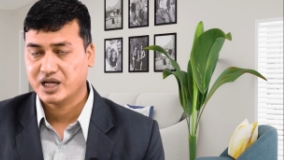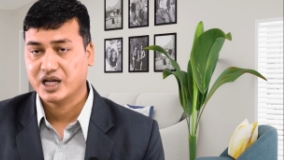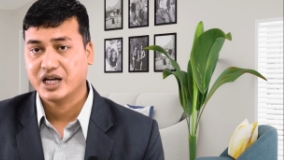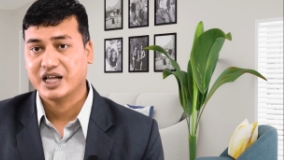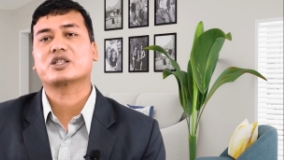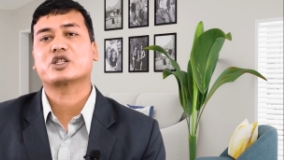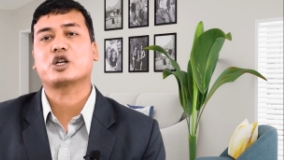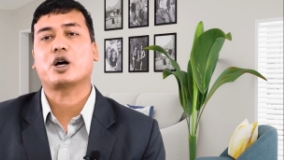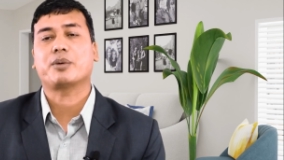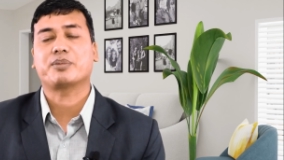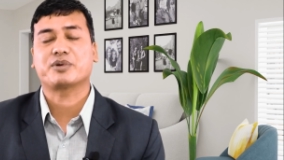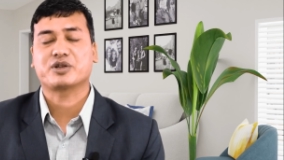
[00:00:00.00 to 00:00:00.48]

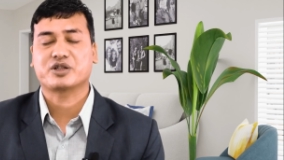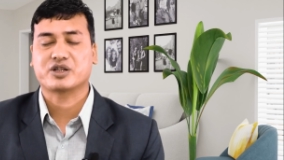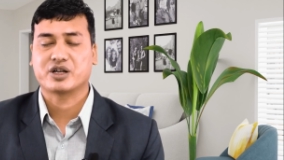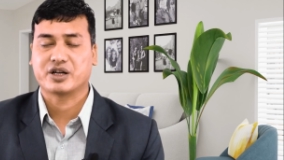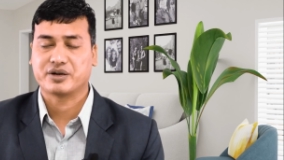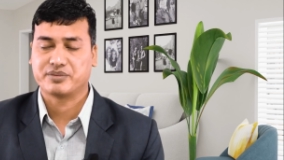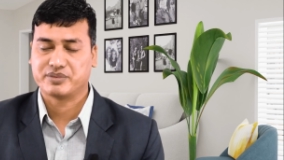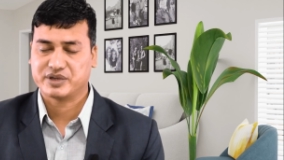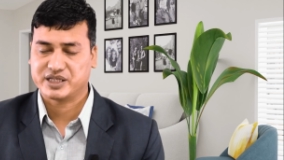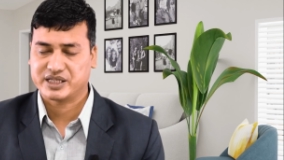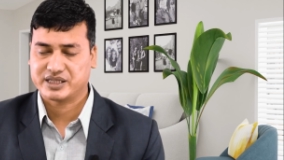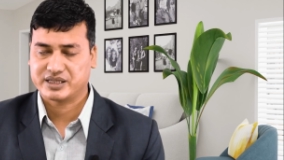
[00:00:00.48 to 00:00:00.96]
Soft
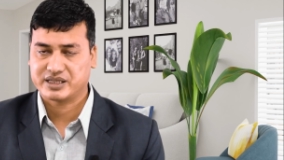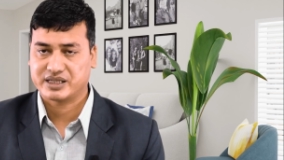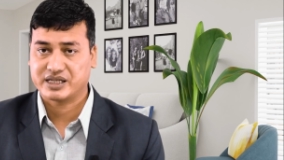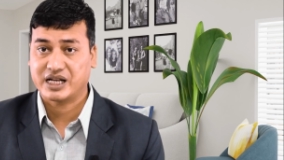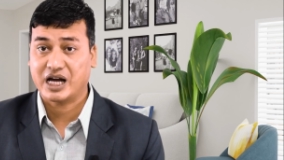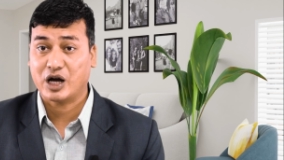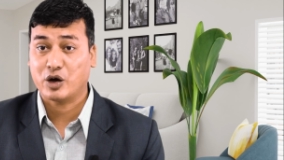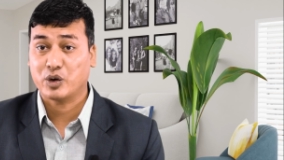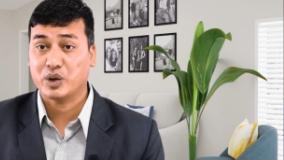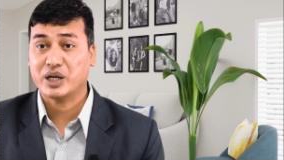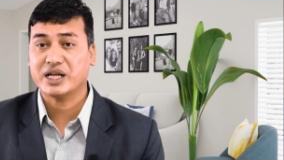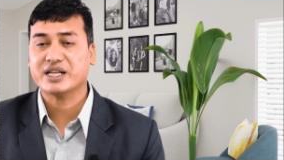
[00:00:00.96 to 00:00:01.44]
services.
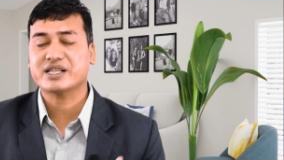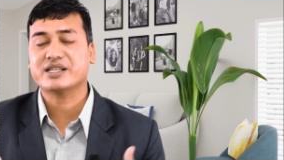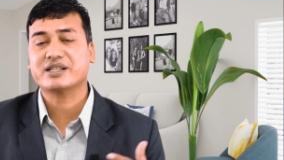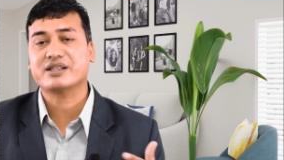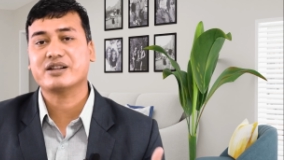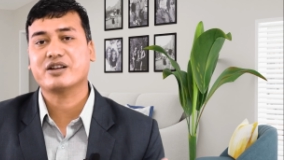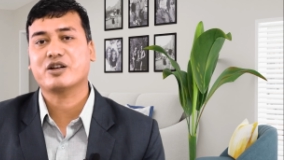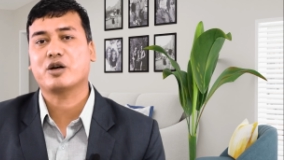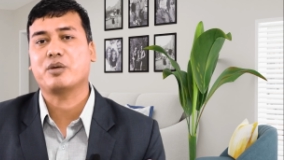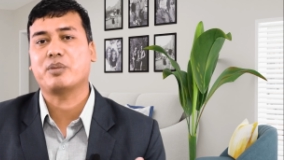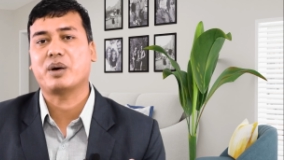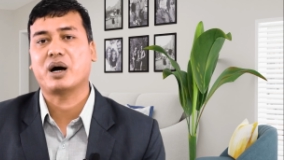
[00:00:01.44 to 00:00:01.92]
Now let's
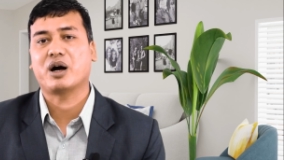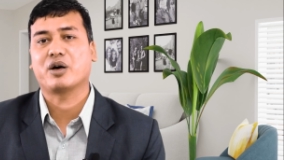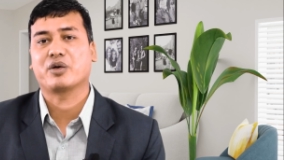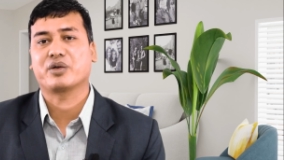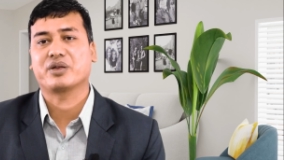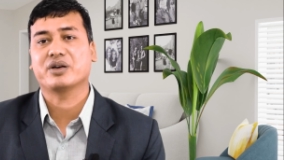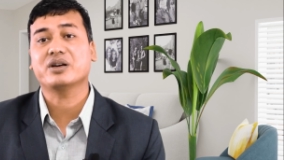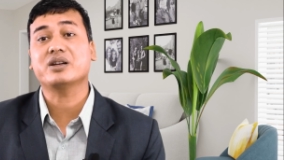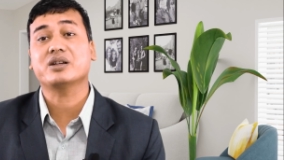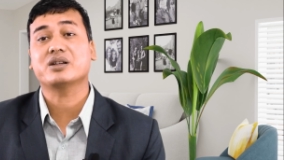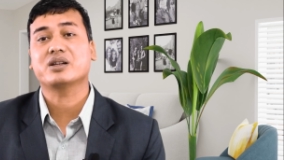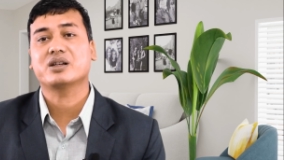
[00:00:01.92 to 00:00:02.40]
talk
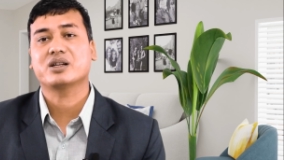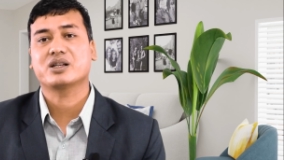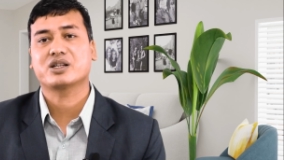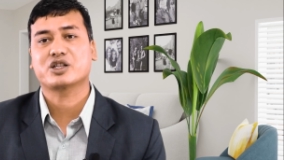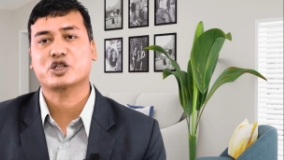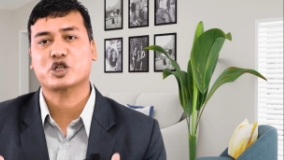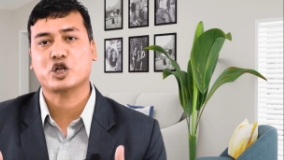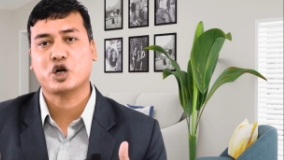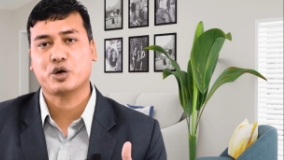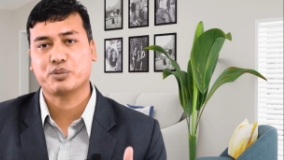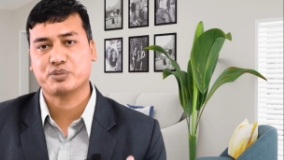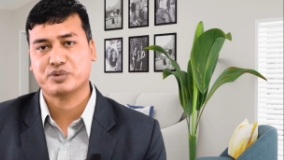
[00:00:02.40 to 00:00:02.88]
about the
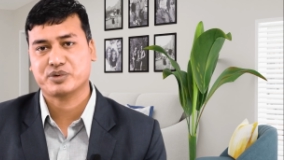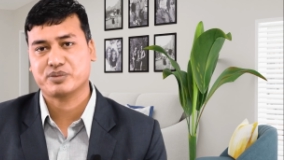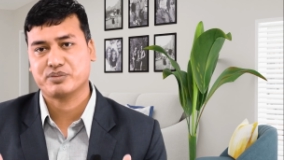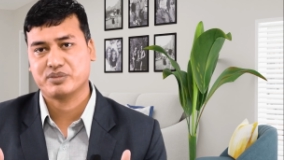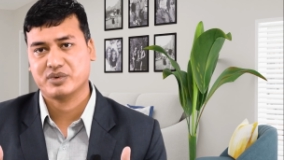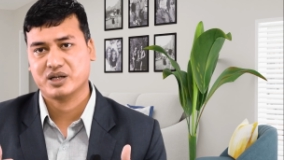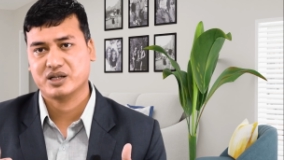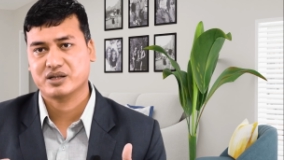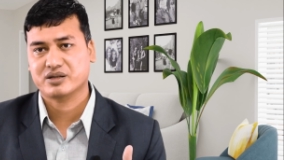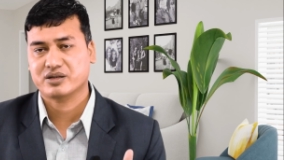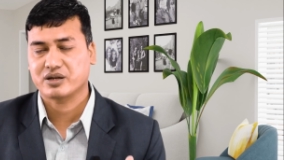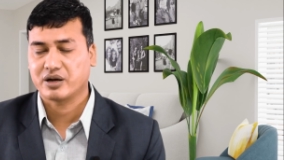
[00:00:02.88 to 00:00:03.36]
soft
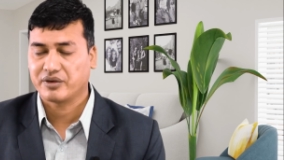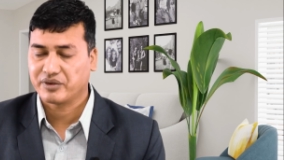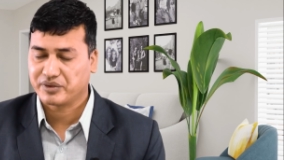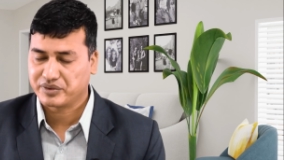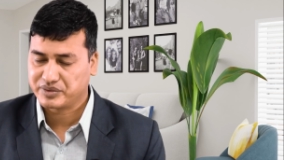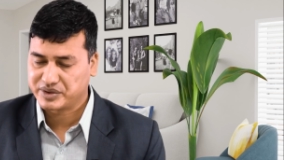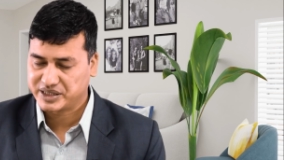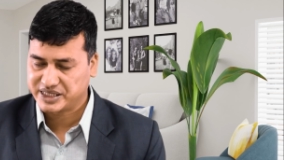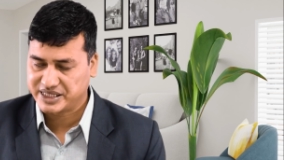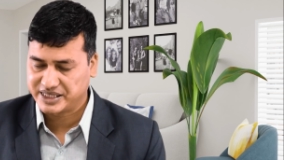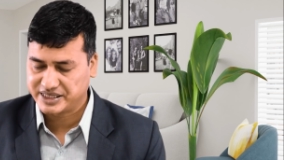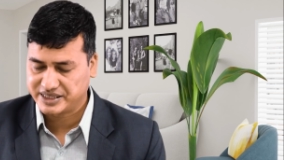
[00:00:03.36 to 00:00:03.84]

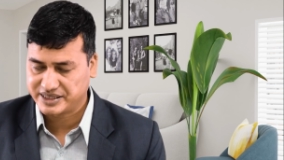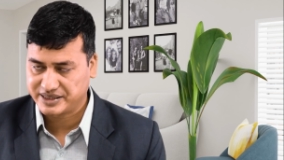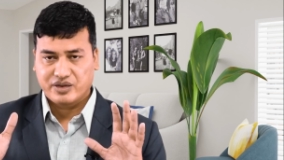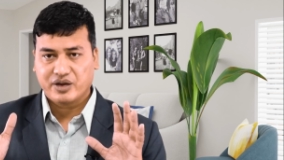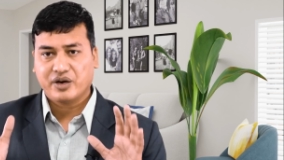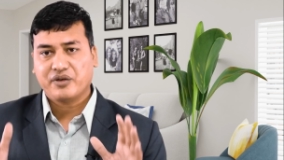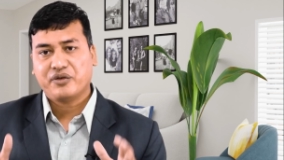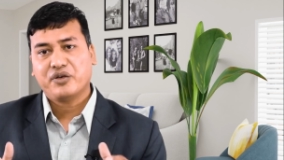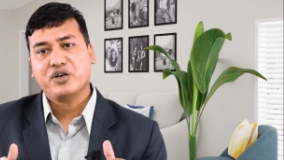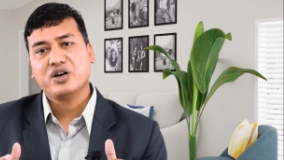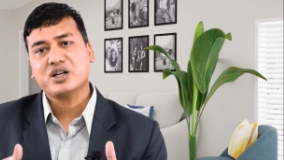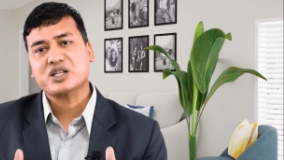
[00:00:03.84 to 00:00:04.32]
services.
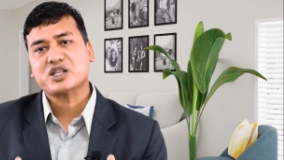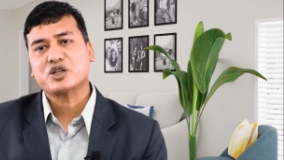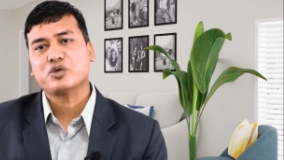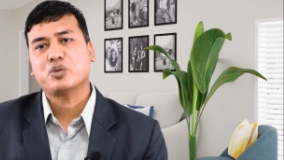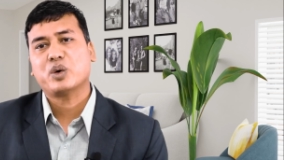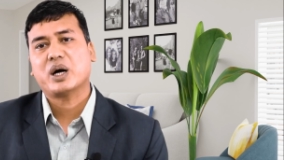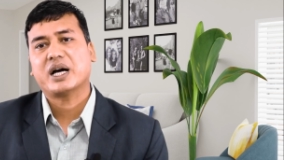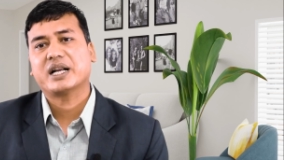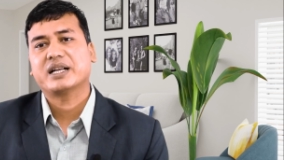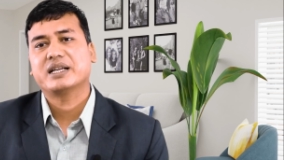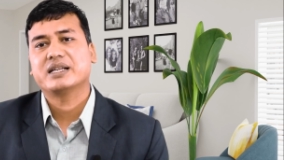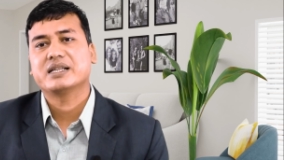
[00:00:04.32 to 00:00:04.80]
The first
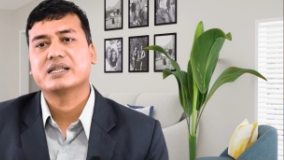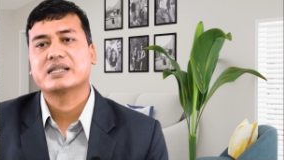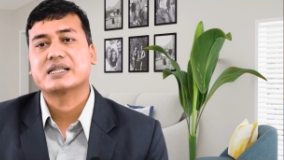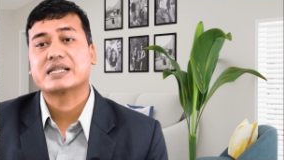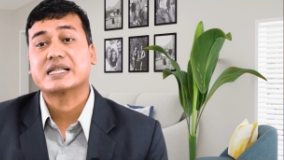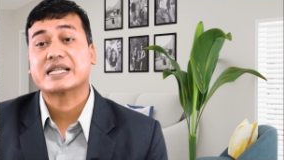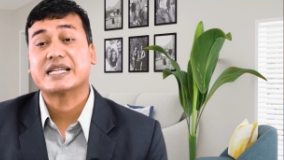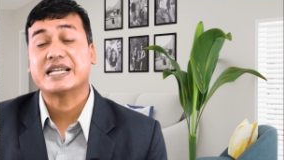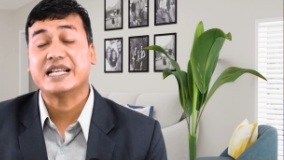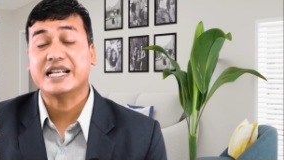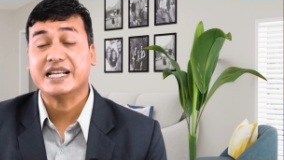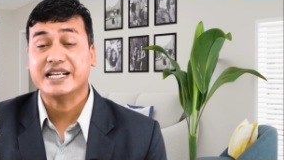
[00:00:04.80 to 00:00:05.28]
one
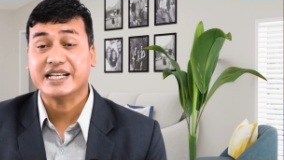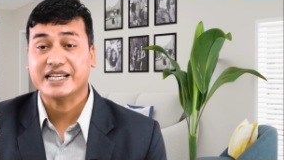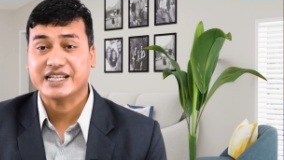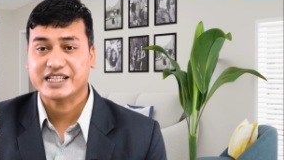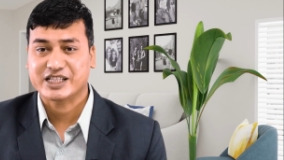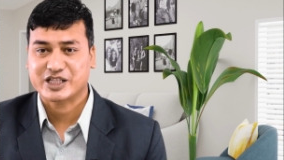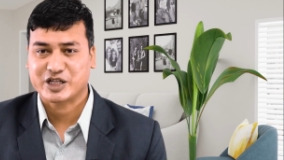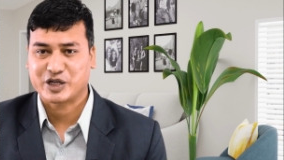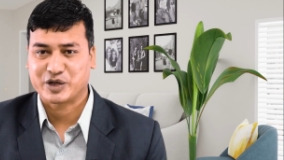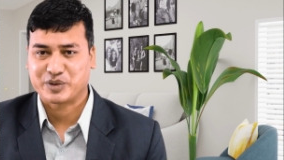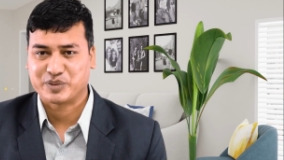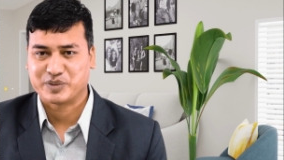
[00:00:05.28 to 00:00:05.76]
is
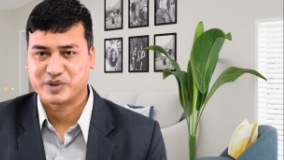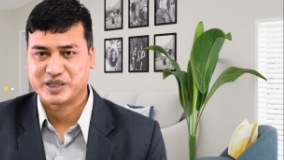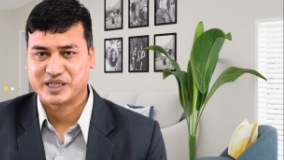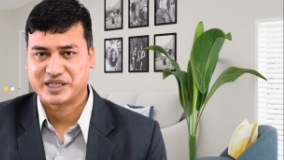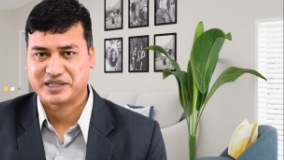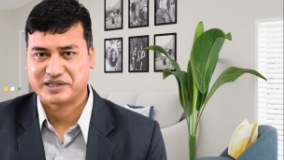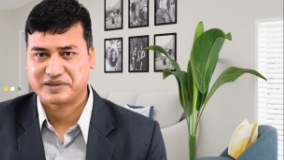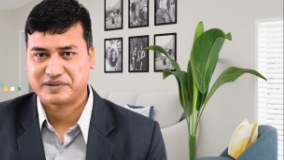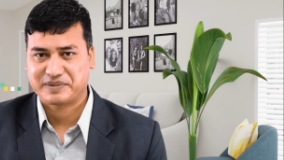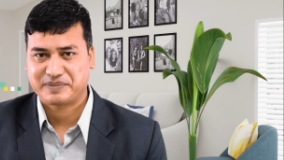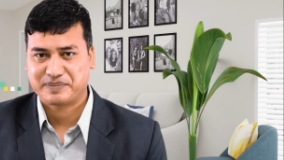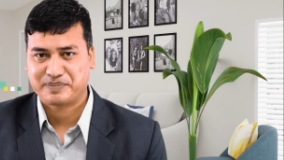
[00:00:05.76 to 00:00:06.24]
cleaning
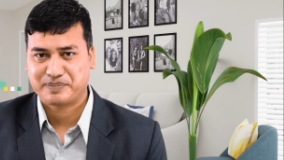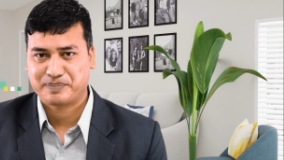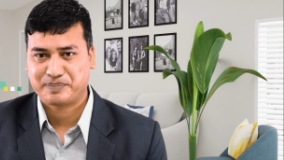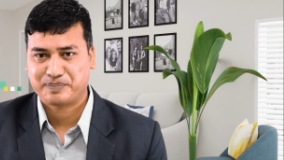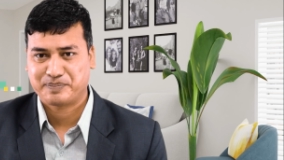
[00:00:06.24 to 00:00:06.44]
services.